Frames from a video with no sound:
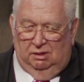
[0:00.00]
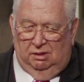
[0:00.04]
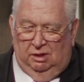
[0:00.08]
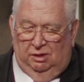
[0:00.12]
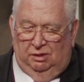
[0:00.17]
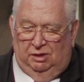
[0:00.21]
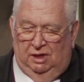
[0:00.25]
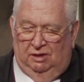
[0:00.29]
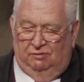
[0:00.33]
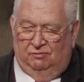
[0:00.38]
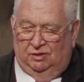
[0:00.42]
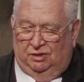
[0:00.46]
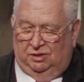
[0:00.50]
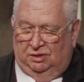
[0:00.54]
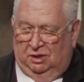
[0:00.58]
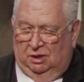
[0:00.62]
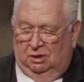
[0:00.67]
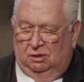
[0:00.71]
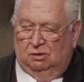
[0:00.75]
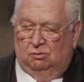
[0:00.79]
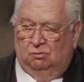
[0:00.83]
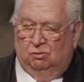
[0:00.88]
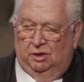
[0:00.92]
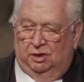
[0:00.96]
Now, David,
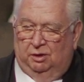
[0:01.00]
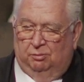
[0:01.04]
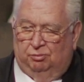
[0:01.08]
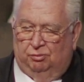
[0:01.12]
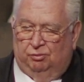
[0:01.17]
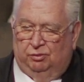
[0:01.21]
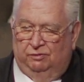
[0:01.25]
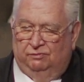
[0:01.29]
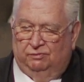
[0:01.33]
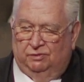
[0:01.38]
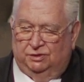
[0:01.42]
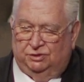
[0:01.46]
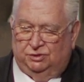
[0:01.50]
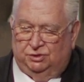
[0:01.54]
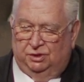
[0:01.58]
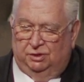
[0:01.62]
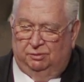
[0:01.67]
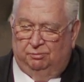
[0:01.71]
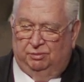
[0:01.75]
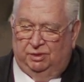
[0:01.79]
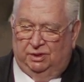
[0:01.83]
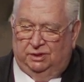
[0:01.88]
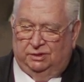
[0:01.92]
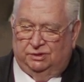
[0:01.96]
tell her what a privilege
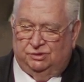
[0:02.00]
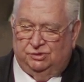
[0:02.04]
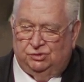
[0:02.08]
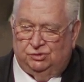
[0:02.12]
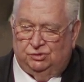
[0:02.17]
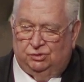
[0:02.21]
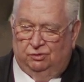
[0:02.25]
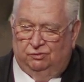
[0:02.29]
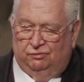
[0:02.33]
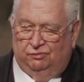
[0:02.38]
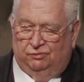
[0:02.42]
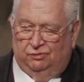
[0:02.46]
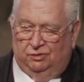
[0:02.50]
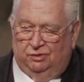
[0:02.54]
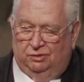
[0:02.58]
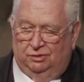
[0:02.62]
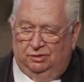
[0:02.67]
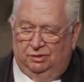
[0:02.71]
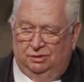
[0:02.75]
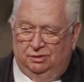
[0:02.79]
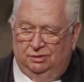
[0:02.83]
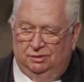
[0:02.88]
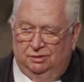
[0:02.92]
it would be to serve her.